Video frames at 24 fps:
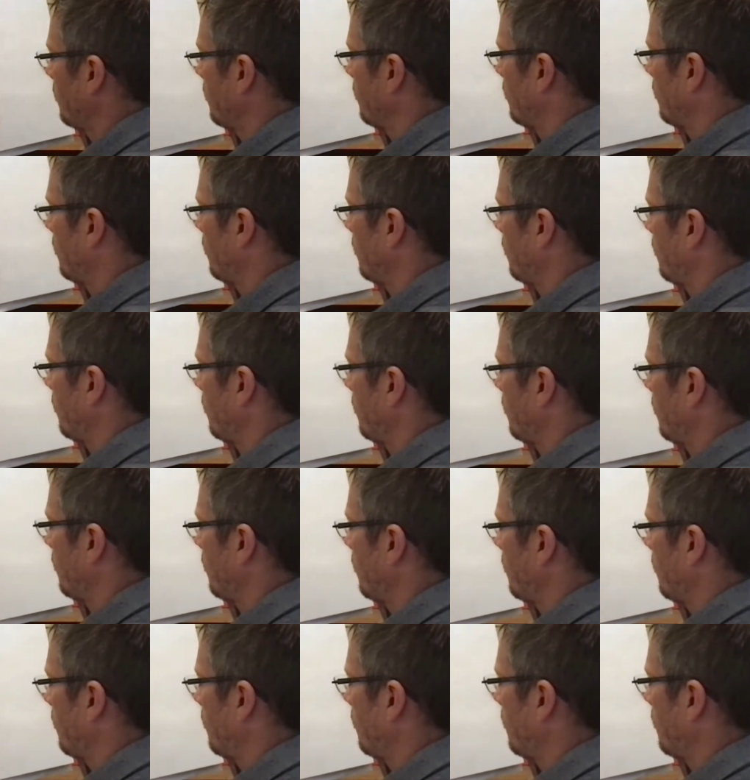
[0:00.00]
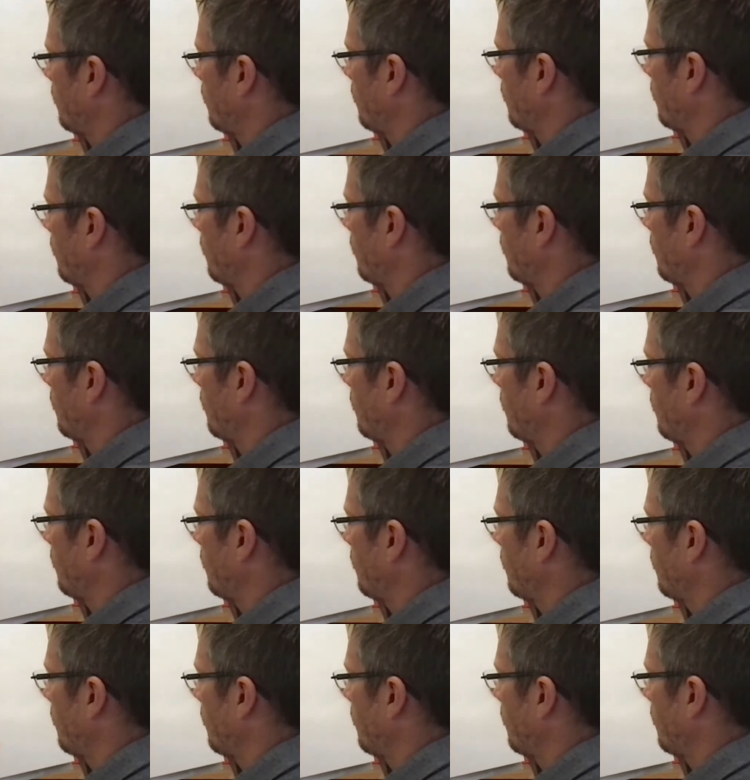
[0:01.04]

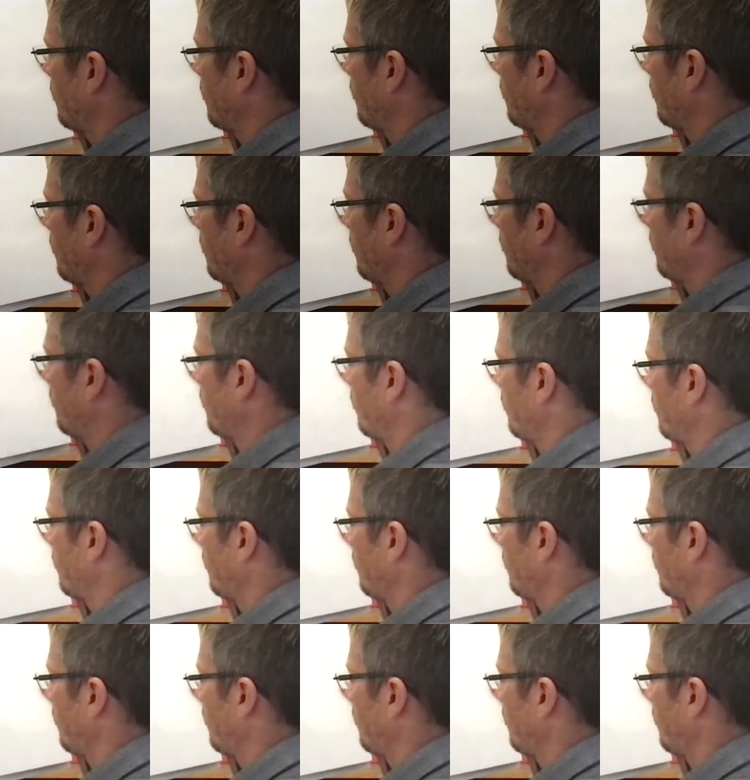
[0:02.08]
(silence)